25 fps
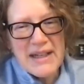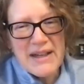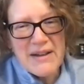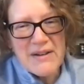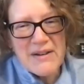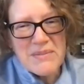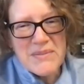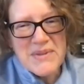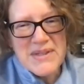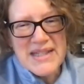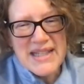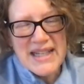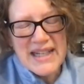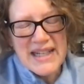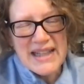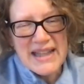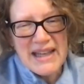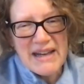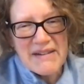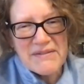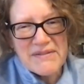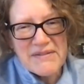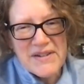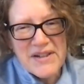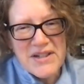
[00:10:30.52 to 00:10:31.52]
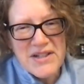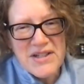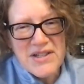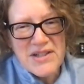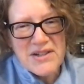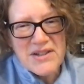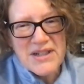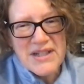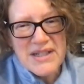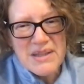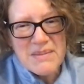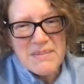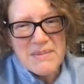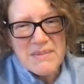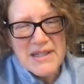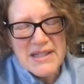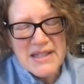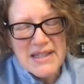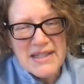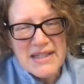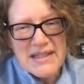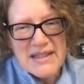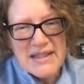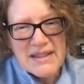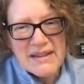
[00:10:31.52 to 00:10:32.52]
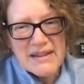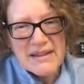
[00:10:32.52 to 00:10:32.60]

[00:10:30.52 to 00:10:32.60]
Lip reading: homesick that first Christmas.